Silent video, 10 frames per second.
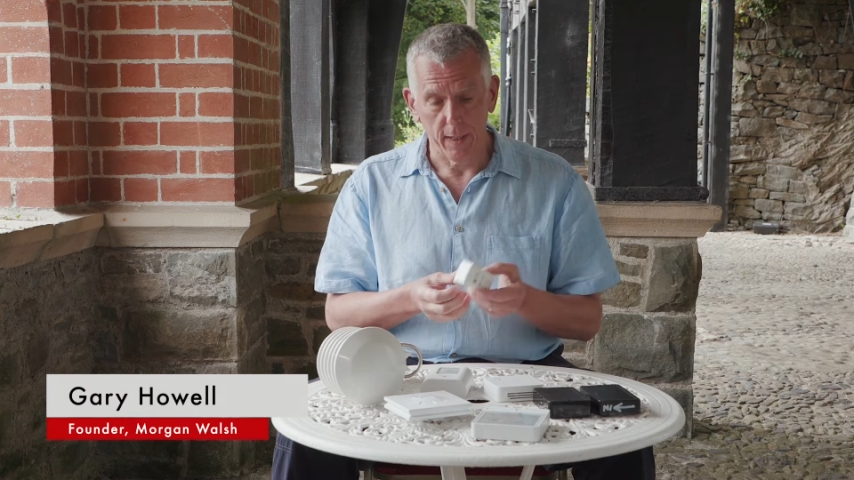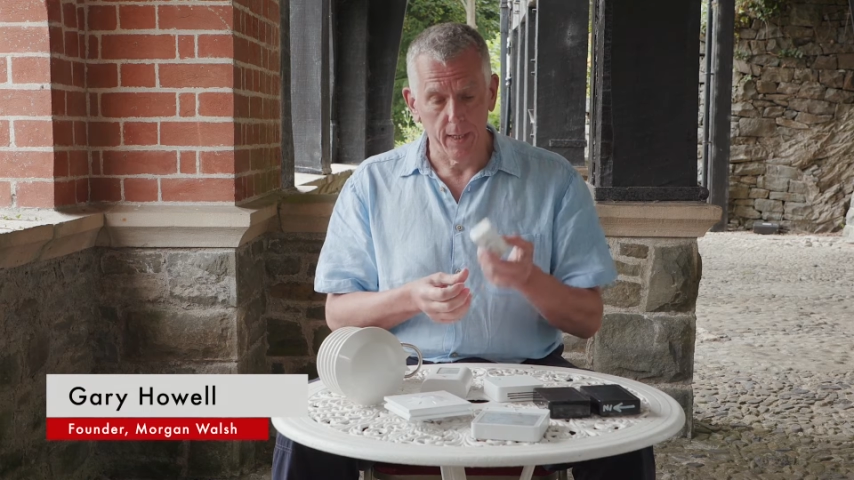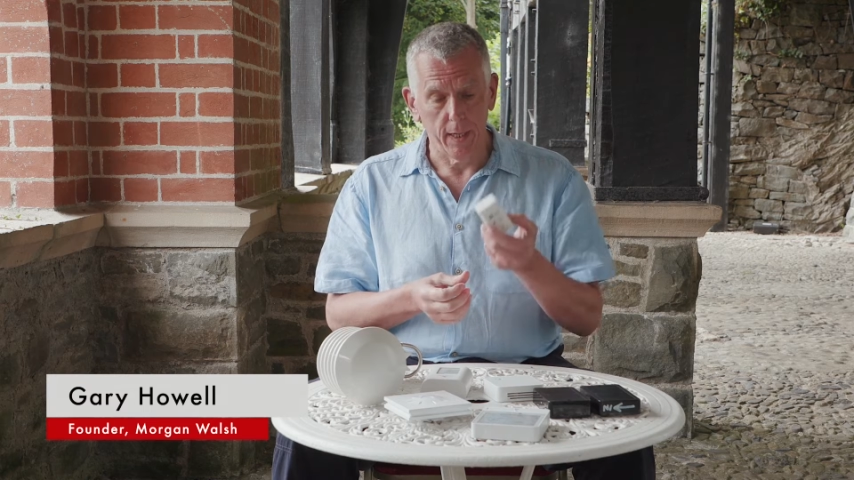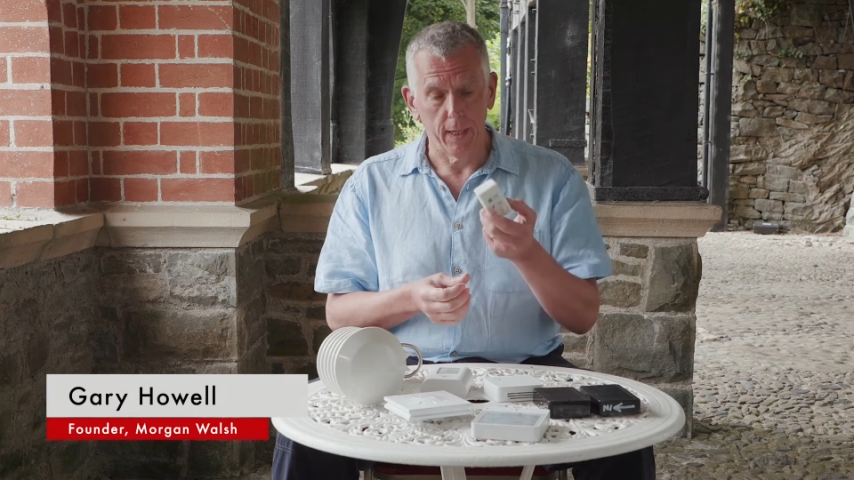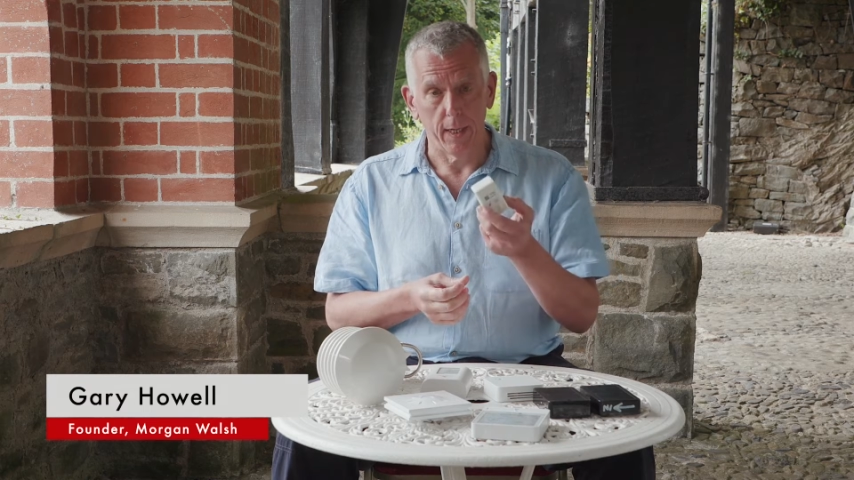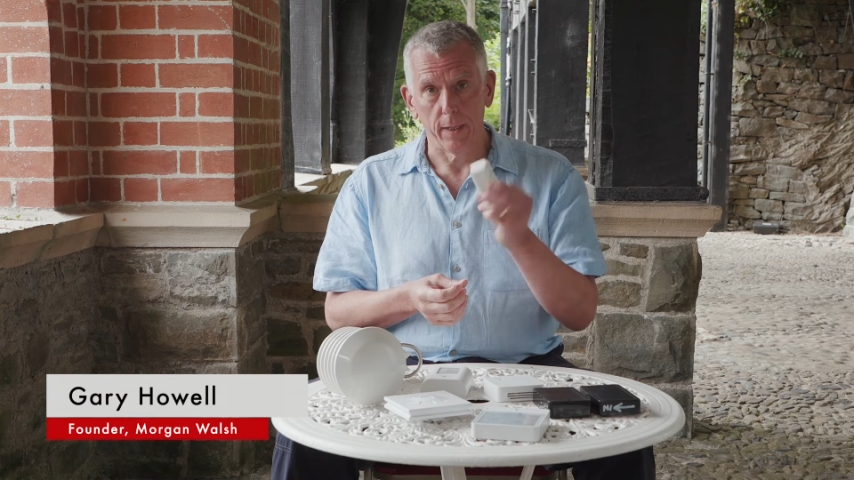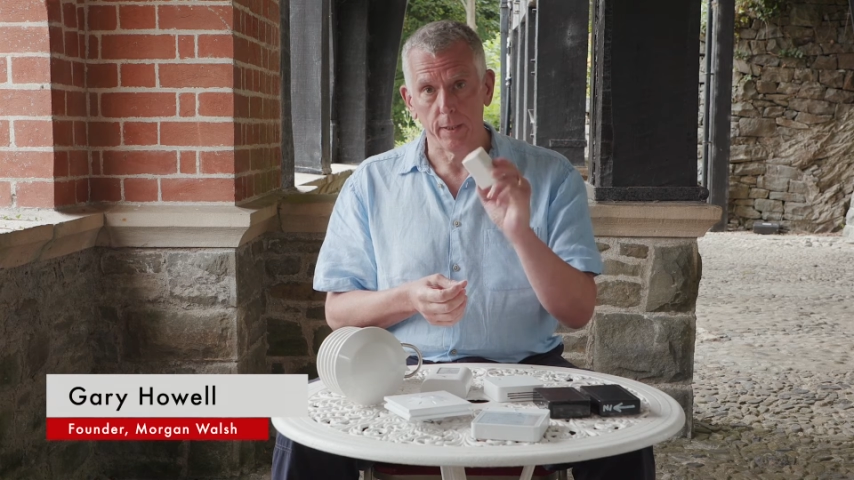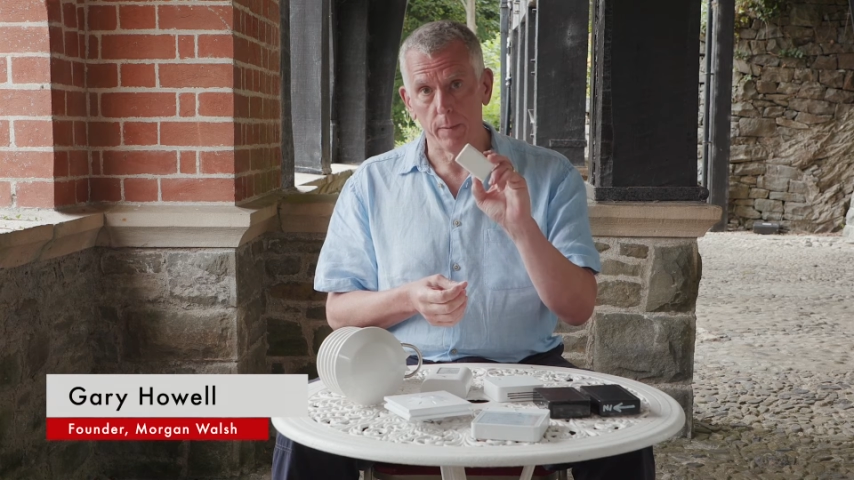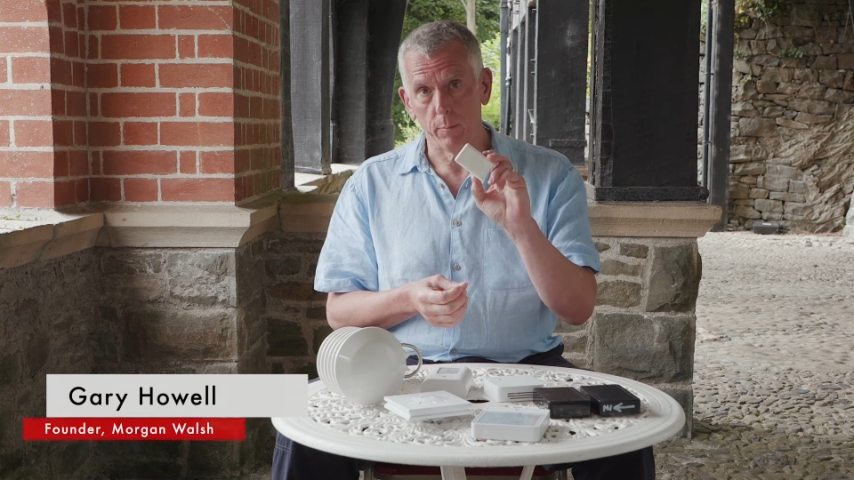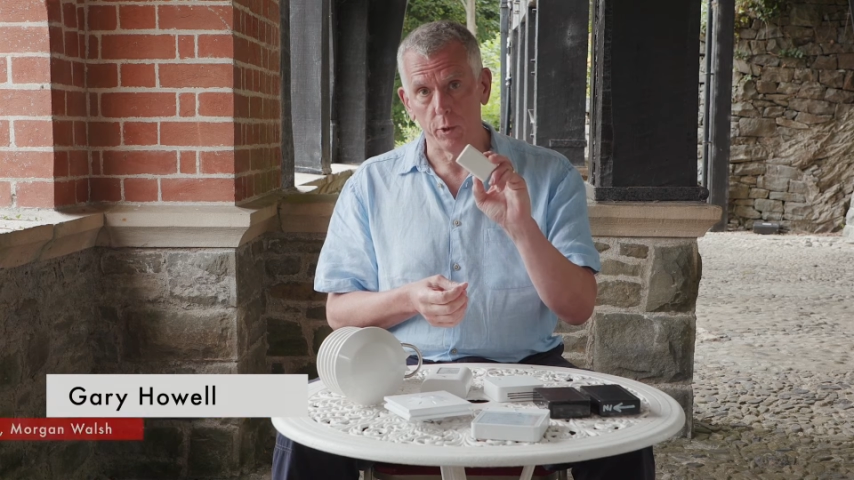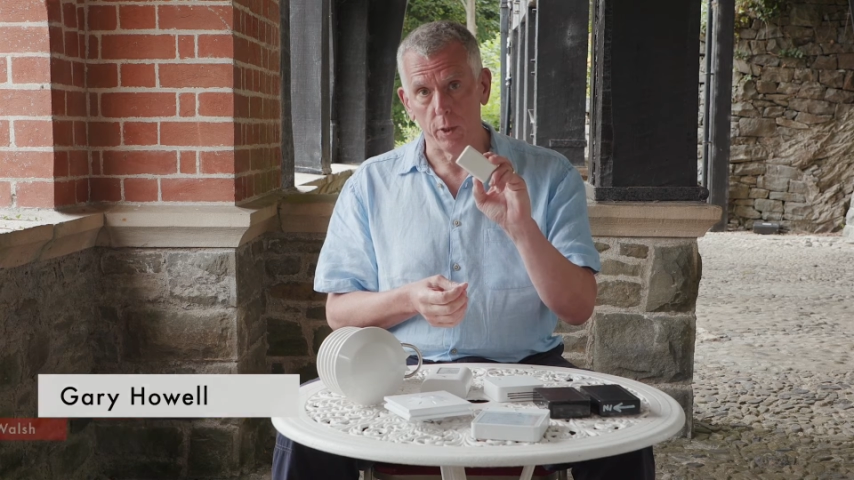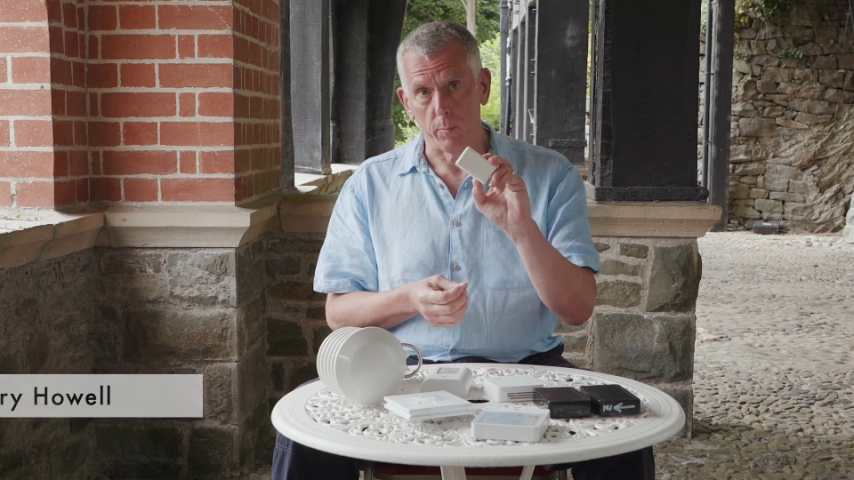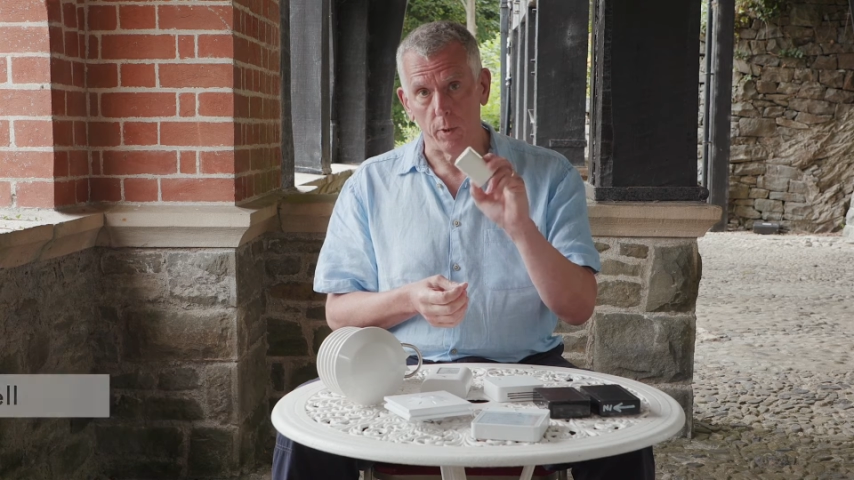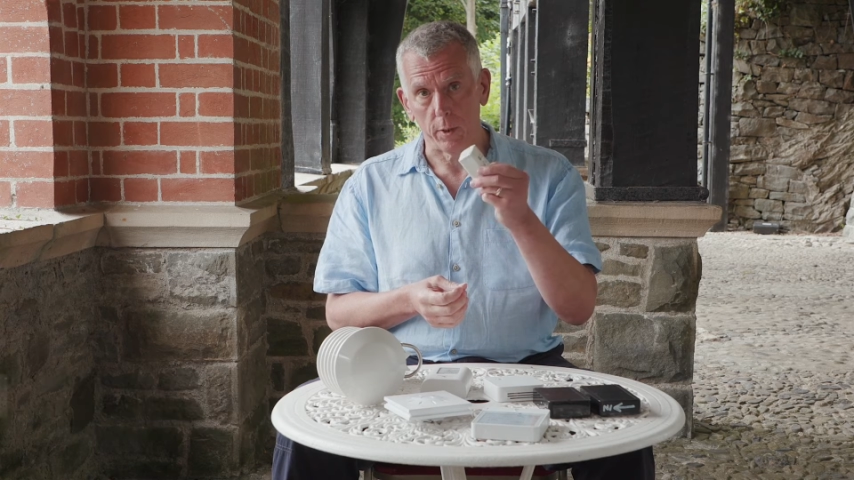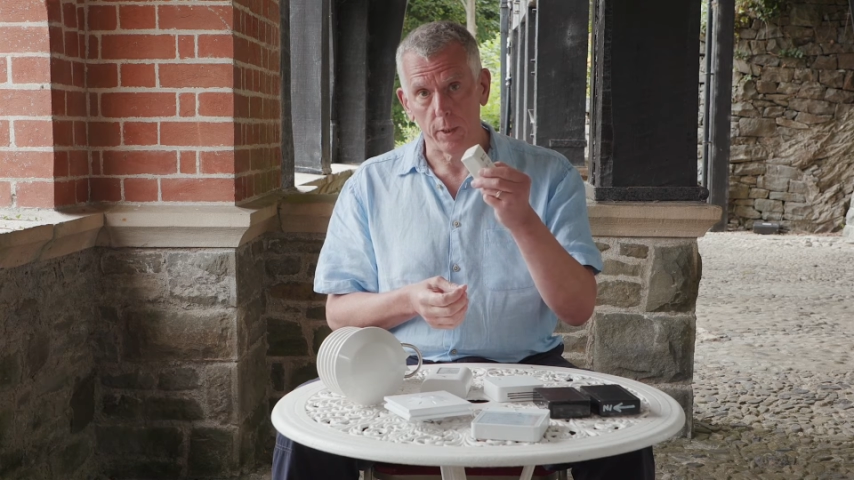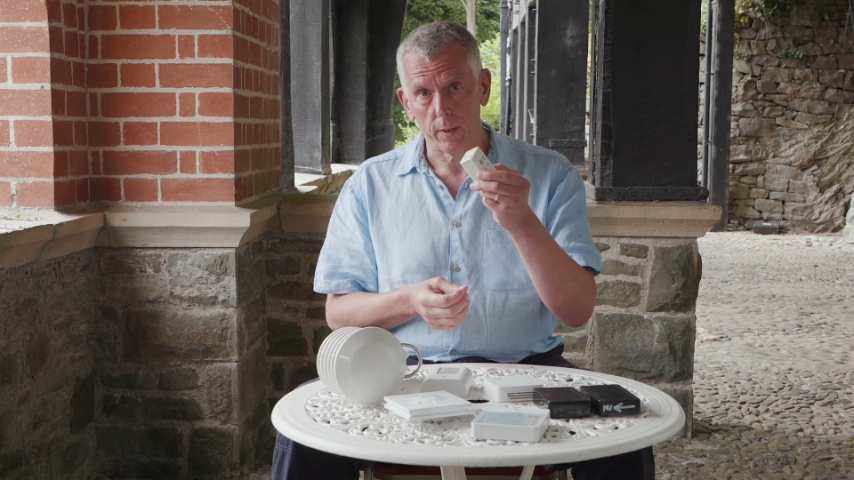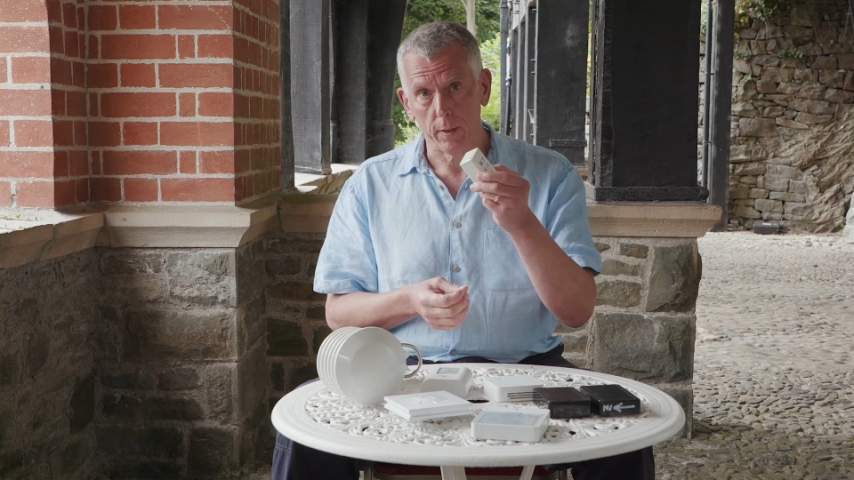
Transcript: a temperature monitor.